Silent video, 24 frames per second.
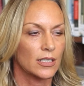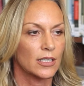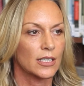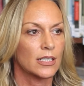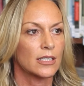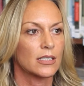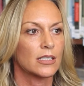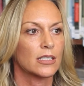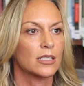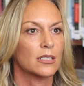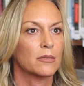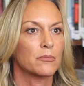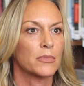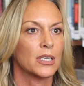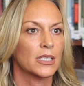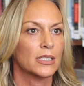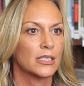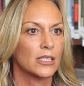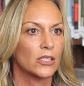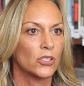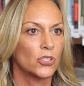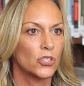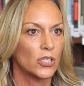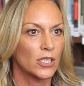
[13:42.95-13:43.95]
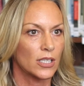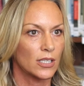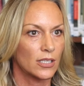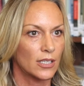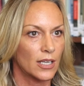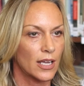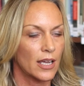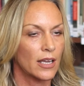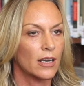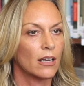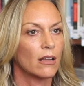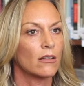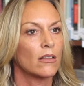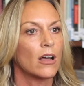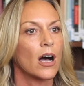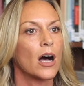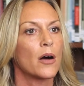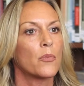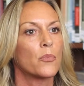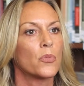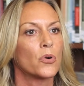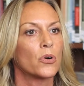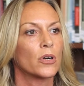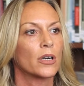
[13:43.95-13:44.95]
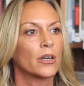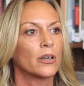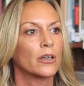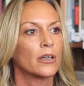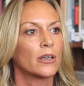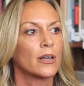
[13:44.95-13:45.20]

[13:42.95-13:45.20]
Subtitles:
instant messaging, and a lot more